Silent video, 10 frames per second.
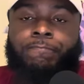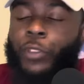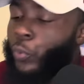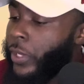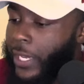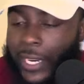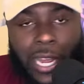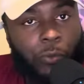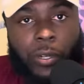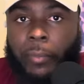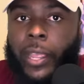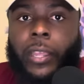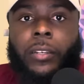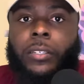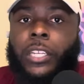We cannot run
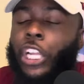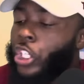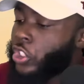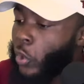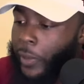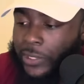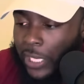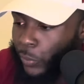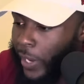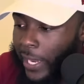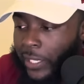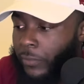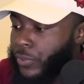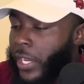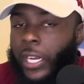man. So many times we had them
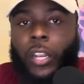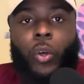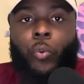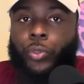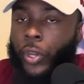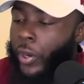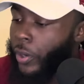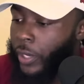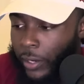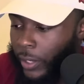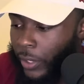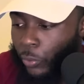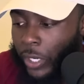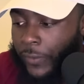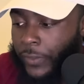second and long, third, and
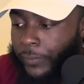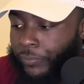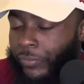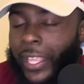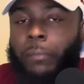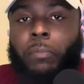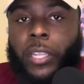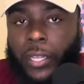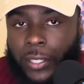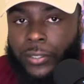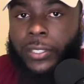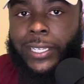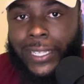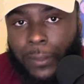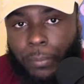whatever. They beat us
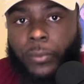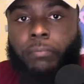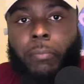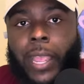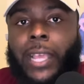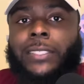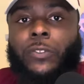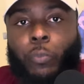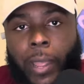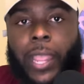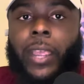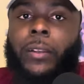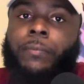deep man to man.